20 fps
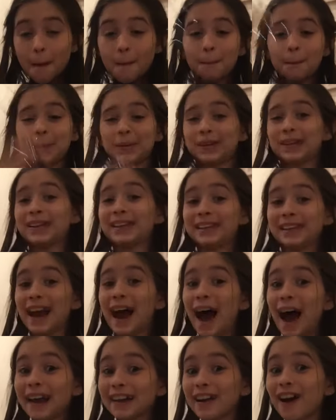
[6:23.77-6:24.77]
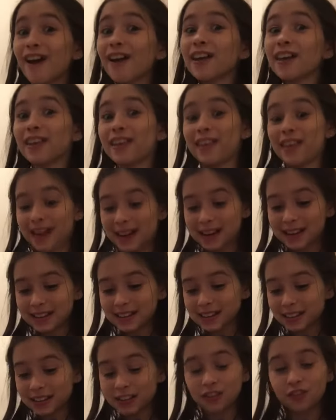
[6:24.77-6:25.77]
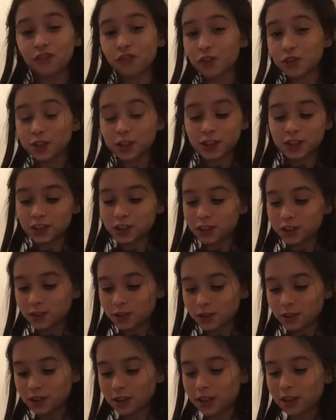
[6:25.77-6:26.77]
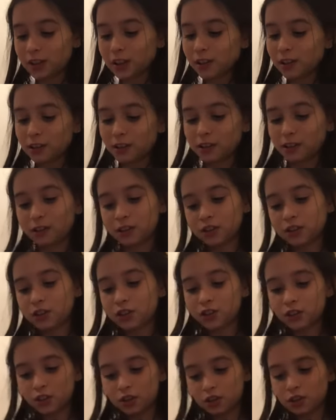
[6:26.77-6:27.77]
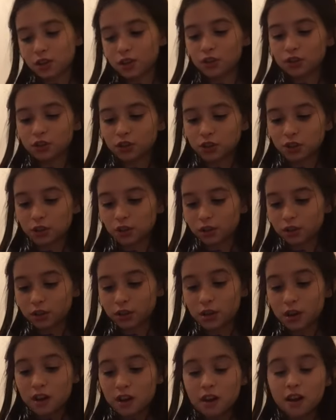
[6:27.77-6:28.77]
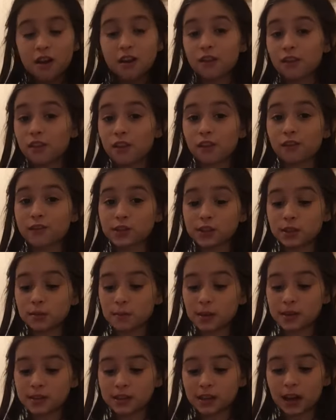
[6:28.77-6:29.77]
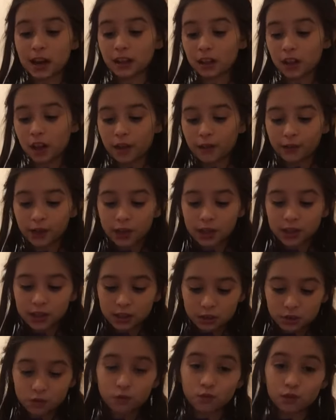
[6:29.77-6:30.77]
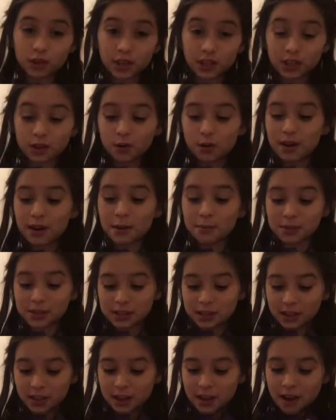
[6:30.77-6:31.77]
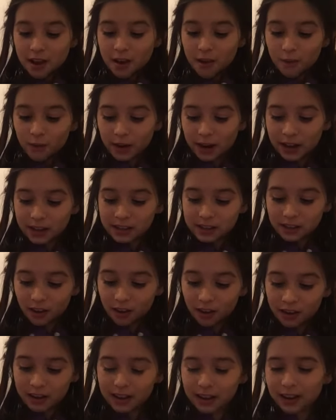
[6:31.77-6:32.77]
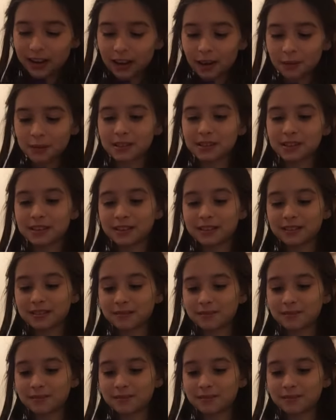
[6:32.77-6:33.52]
But yeah, I got that. This feels so good. Like no joke. This feels amazing. I love it. It's really cool. When, when I saw it, I was like,